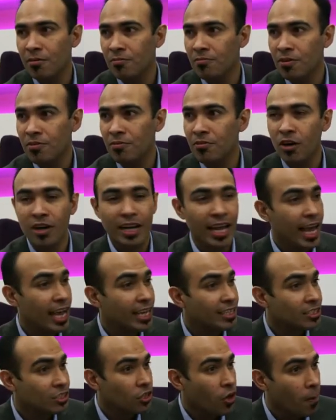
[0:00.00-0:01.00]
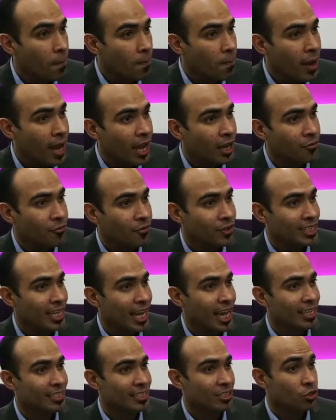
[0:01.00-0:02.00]
We've got Ace Combat, which
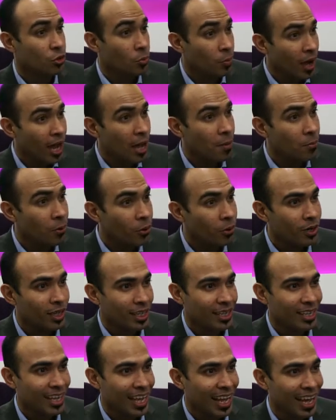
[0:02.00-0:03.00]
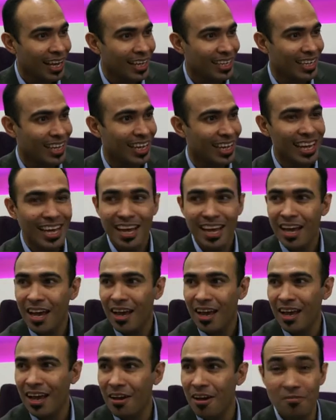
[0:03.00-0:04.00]
has the buy mode in that.
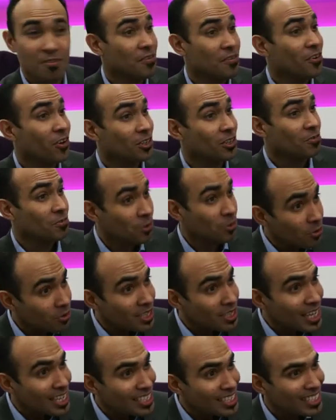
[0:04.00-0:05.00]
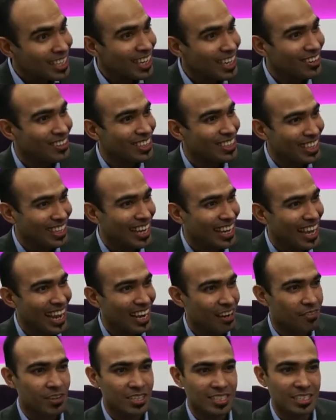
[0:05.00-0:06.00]
We've got Fruit Ninja on
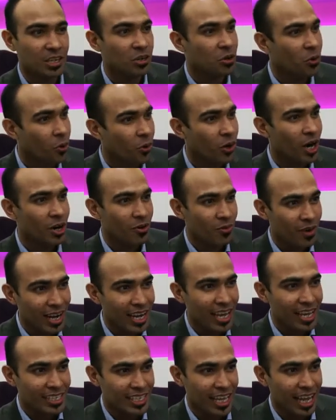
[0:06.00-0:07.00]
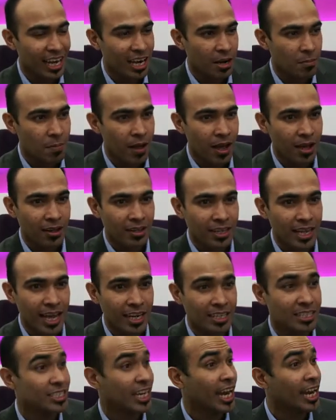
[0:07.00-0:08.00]
Kinect, which the core are really excited about.
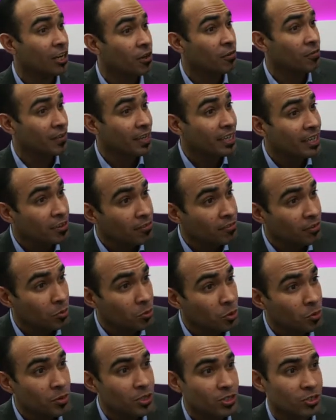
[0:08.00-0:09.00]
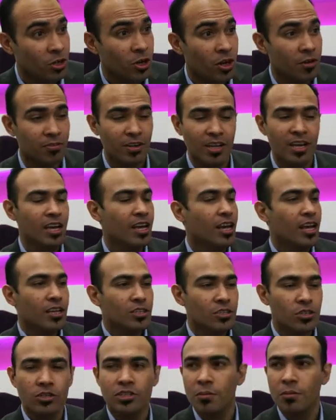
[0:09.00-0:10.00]
That Child of Eden from Ubisoft.
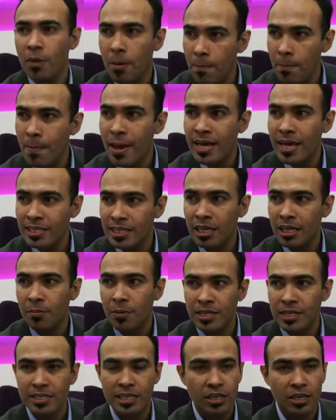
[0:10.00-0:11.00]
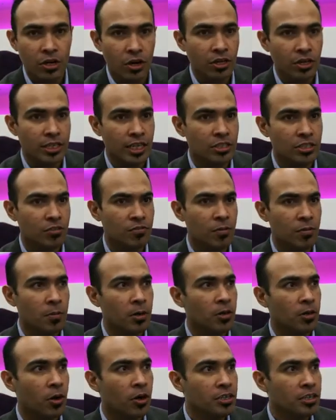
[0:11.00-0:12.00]
So some amazing content. So from
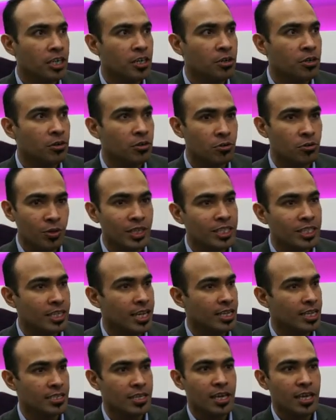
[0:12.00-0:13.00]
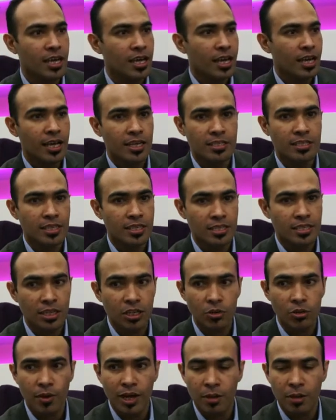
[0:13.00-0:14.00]
a content richness, it's
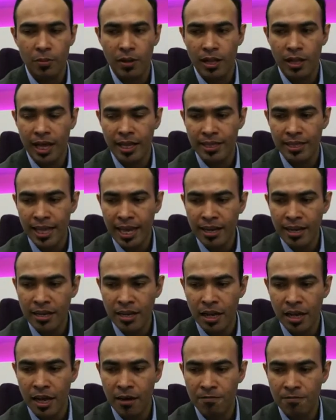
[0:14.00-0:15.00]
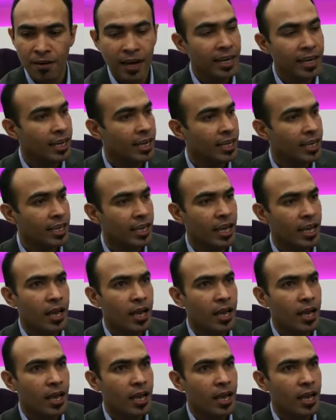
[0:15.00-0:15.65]
incredible. And then finally,